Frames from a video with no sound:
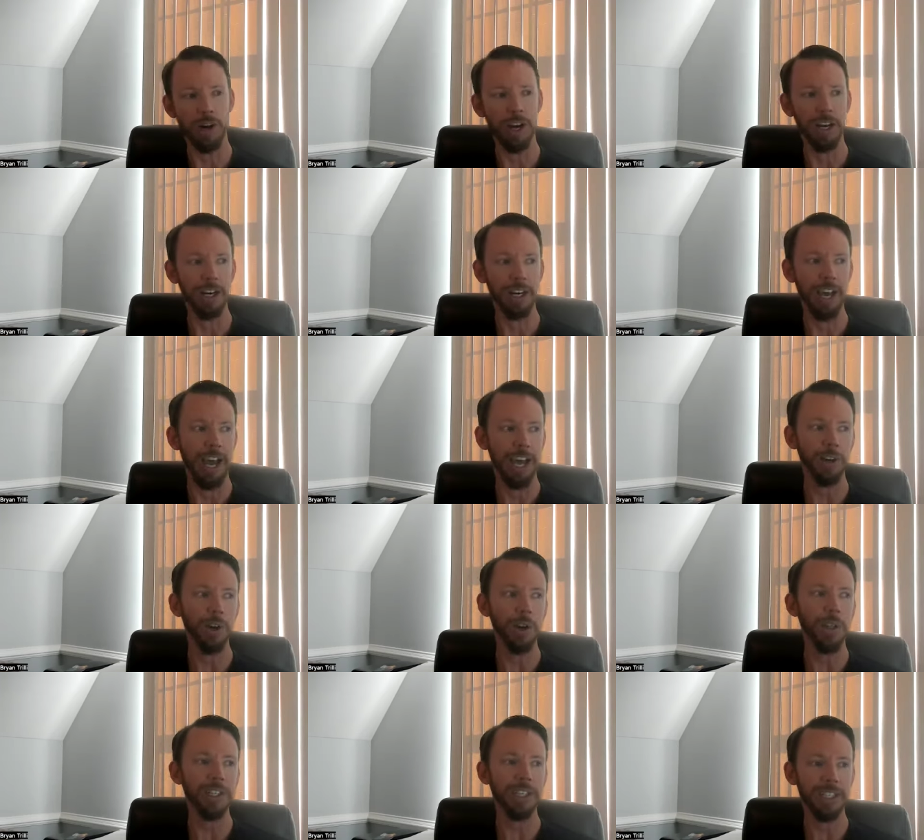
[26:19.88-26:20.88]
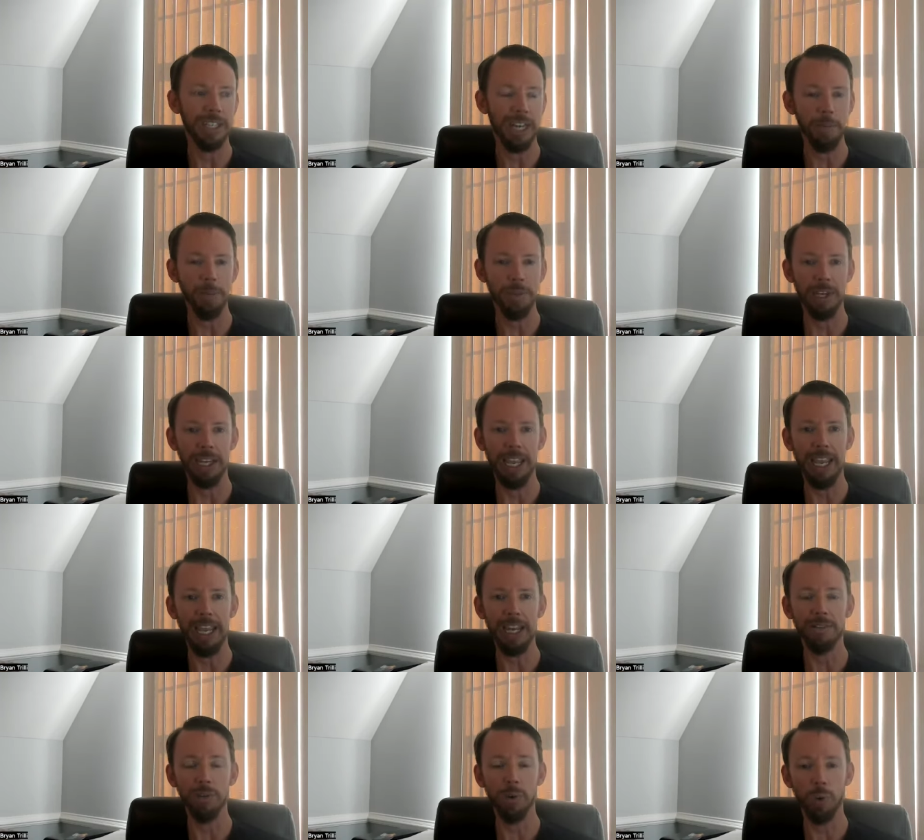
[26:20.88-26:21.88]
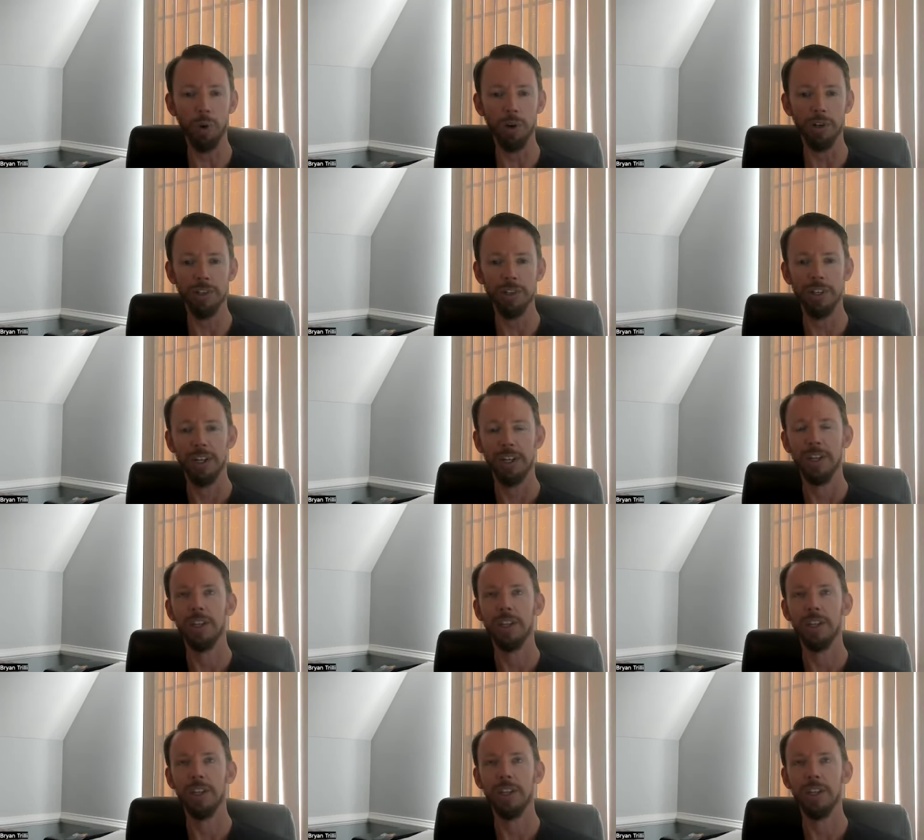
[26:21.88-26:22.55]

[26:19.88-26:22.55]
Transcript: I I don't know it's the same thing, and of course